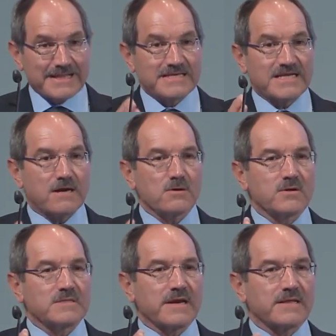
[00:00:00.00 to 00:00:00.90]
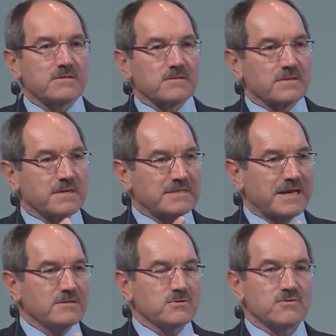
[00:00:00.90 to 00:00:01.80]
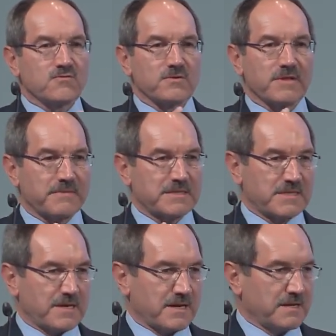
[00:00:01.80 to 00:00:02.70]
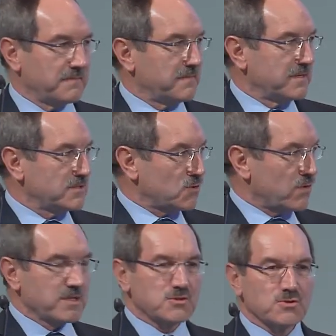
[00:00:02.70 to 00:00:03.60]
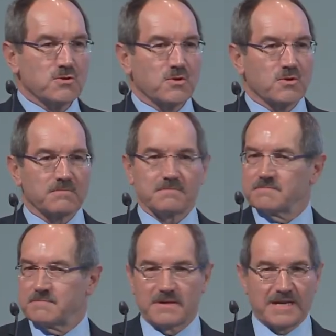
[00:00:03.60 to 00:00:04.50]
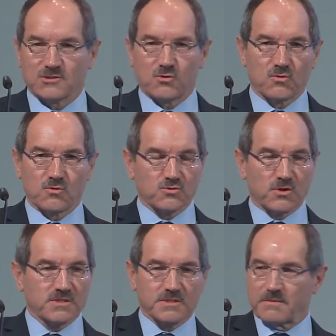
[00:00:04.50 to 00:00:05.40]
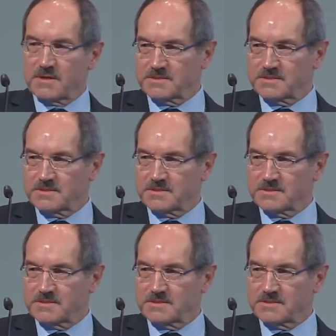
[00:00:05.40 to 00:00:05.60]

Also, the development of talent, which is essential.